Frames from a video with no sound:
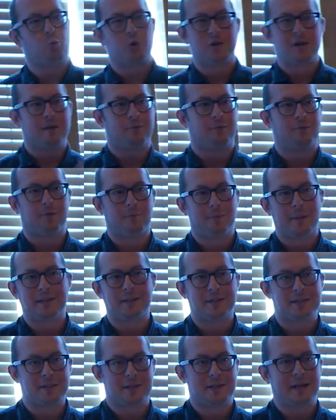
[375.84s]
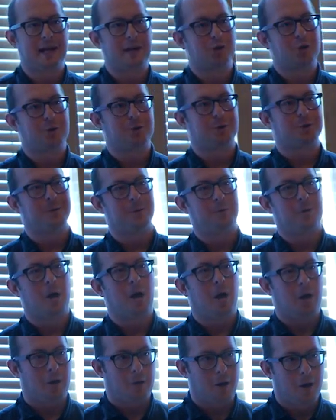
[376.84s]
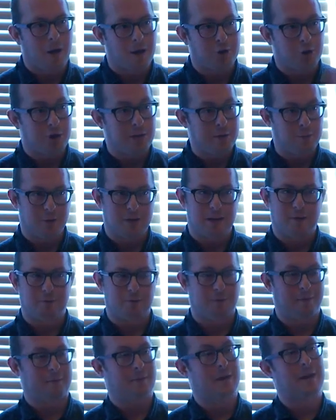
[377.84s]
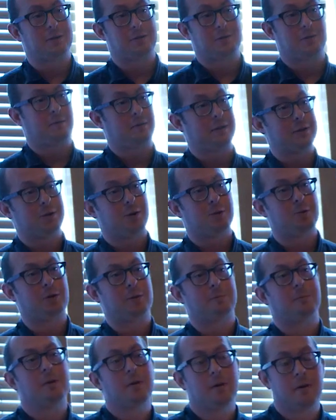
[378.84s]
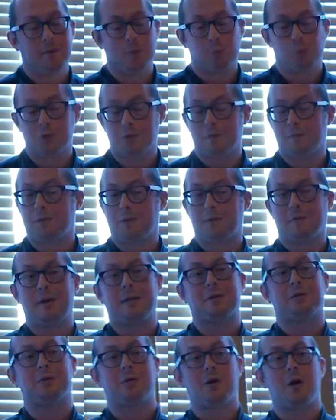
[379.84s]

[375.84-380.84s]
would never have made this connection, and she would never have necessarily told him if it wasn't for the fact that